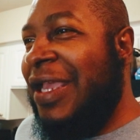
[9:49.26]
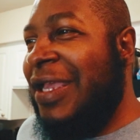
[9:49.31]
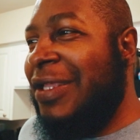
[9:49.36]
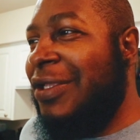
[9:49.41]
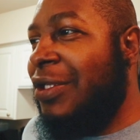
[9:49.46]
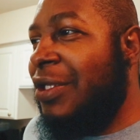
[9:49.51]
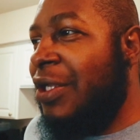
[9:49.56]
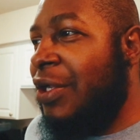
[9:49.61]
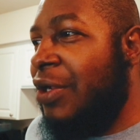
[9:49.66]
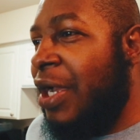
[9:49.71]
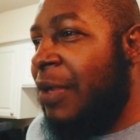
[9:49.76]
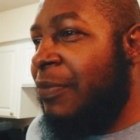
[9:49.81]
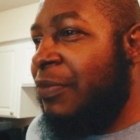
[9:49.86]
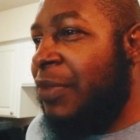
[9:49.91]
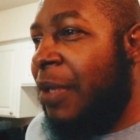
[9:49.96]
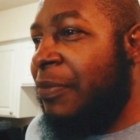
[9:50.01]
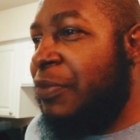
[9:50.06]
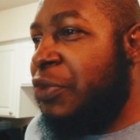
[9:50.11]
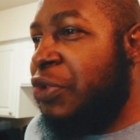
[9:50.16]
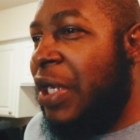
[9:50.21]
And you know,
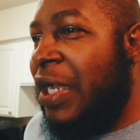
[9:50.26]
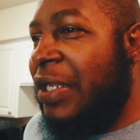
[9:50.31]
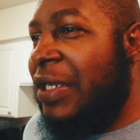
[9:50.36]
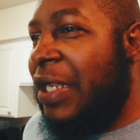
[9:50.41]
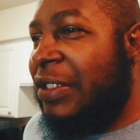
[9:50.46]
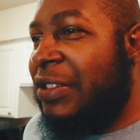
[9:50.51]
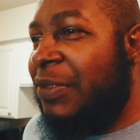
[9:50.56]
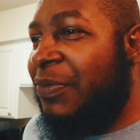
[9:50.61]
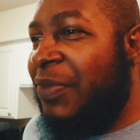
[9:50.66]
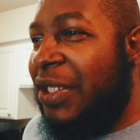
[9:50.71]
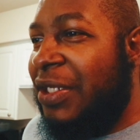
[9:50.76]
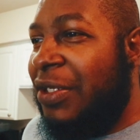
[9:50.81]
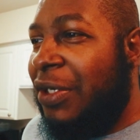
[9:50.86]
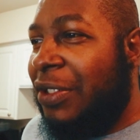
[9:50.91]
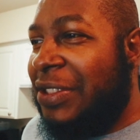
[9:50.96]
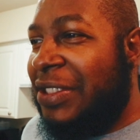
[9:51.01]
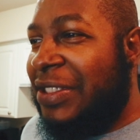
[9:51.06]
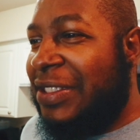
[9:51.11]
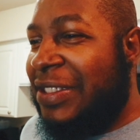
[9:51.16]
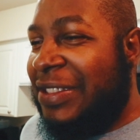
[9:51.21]
I'm trying not to be
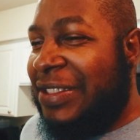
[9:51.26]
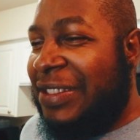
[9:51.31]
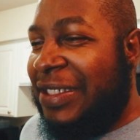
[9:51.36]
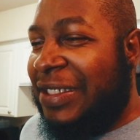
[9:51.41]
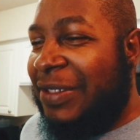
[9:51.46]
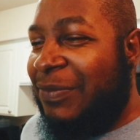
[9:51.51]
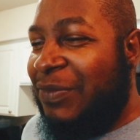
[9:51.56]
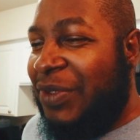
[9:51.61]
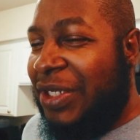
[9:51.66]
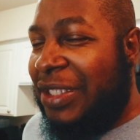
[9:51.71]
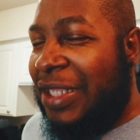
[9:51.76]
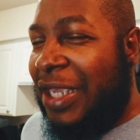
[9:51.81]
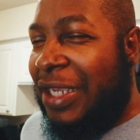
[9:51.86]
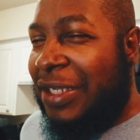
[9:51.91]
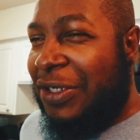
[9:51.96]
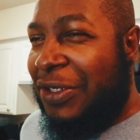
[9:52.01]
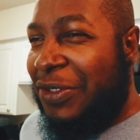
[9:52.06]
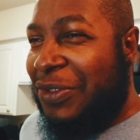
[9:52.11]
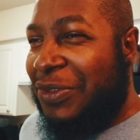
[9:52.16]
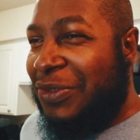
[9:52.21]
narcissistic and be
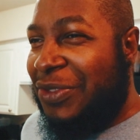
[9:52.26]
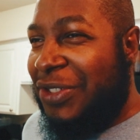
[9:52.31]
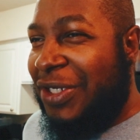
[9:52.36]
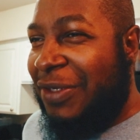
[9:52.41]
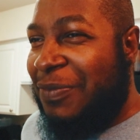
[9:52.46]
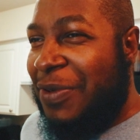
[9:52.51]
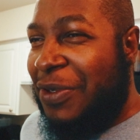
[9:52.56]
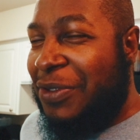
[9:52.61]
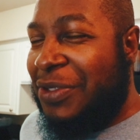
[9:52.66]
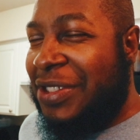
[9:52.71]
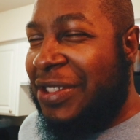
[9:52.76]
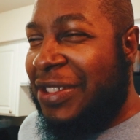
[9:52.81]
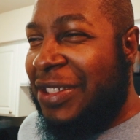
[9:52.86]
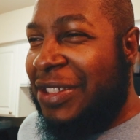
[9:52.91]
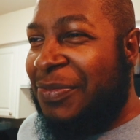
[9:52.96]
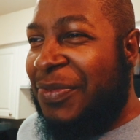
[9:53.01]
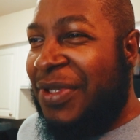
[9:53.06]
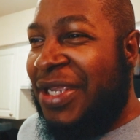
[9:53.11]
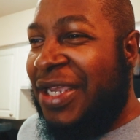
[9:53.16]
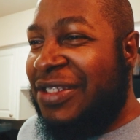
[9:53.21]
like, oh, she posted
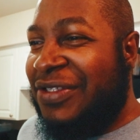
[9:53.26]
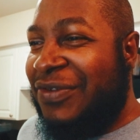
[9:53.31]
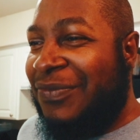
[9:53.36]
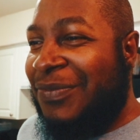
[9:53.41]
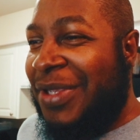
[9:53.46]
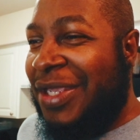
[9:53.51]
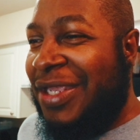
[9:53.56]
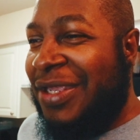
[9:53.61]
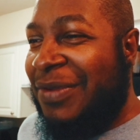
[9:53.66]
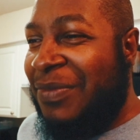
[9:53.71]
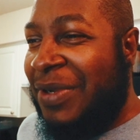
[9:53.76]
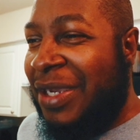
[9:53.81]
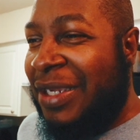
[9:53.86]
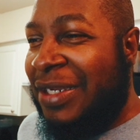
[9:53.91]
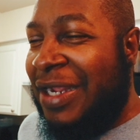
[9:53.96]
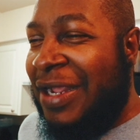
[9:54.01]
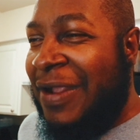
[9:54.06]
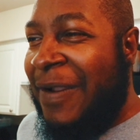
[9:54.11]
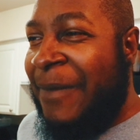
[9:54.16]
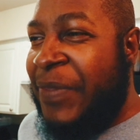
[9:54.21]
this because of me,
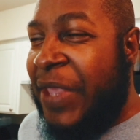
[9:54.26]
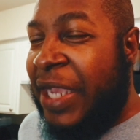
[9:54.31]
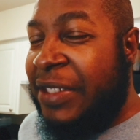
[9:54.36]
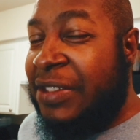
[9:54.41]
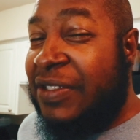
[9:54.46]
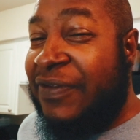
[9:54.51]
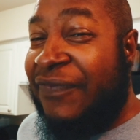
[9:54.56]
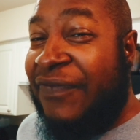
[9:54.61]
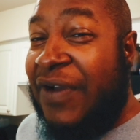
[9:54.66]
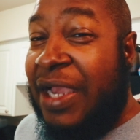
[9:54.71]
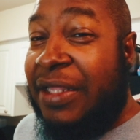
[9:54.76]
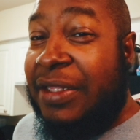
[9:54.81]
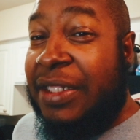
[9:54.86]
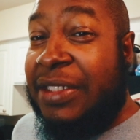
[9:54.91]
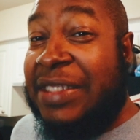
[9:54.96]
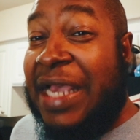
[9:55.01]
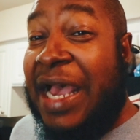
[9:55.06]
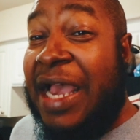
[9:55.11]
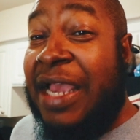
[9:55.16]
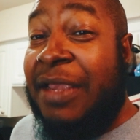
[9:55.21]
but I just find the
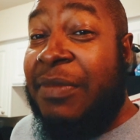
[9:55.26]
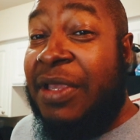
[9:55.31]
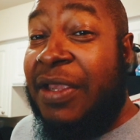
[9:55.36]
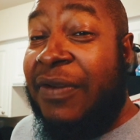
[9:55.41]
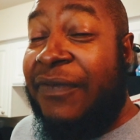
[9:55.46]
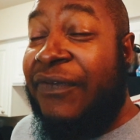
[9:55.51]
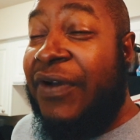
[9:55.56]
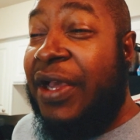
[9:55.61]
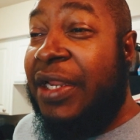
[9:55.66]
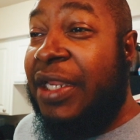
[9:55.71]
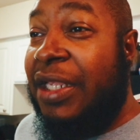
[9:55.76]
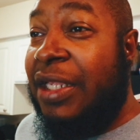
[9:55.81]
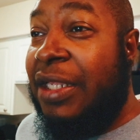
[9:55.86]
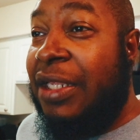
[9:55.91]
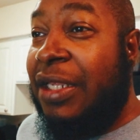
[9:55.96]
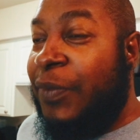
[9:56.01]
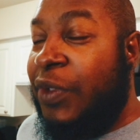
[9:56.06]
timing funny.